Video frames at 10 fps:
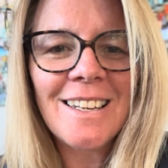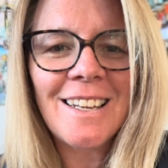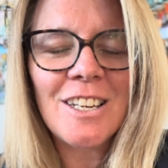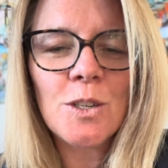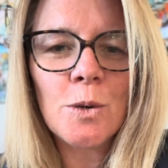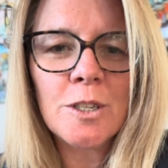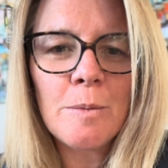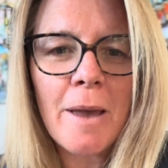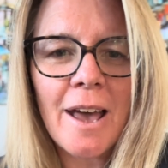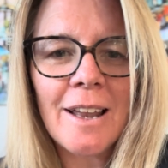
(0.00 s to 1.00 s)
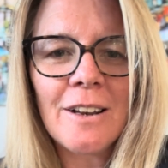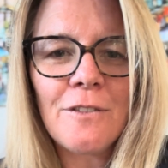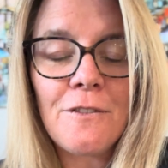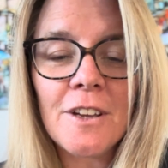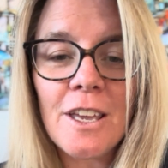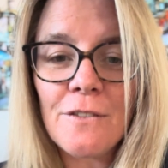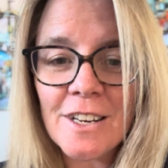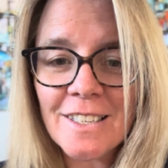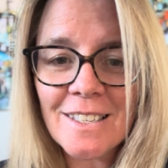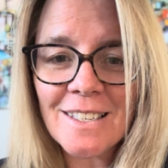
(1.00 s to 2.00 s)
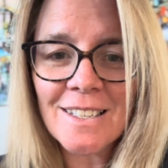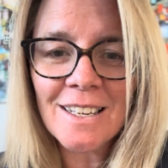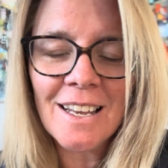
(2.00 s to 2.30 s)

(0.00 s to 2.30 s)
it talked about forgiveness.